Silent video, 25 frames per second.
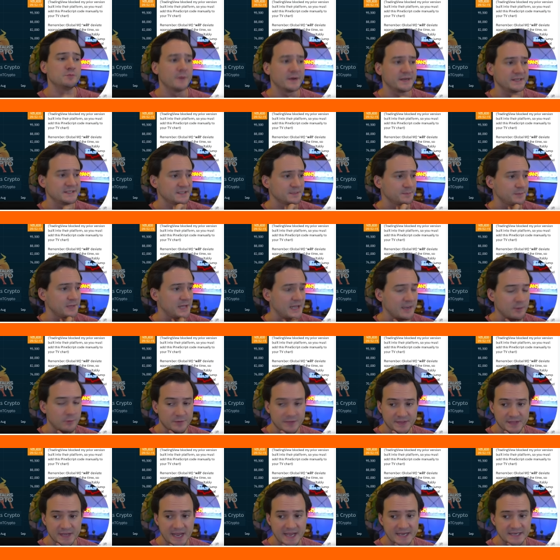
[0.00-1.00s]
money supply
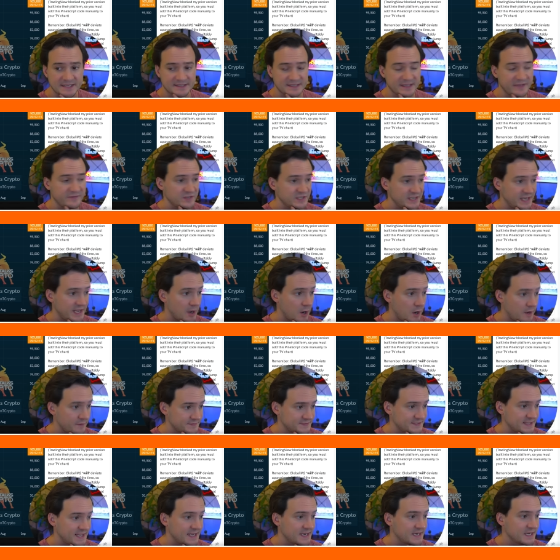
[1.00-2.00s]
with an 87-day
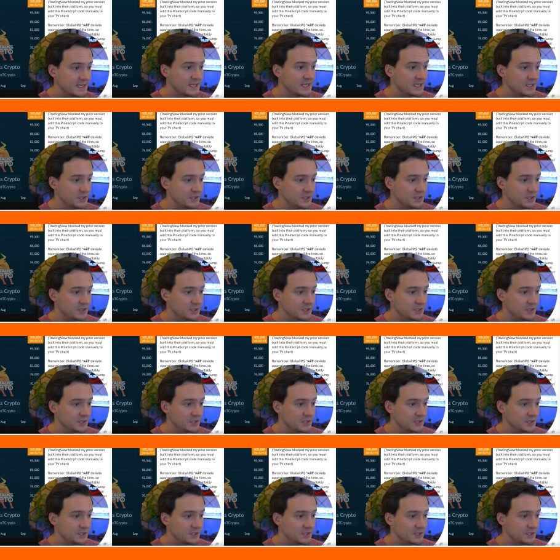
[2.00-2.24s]
offset.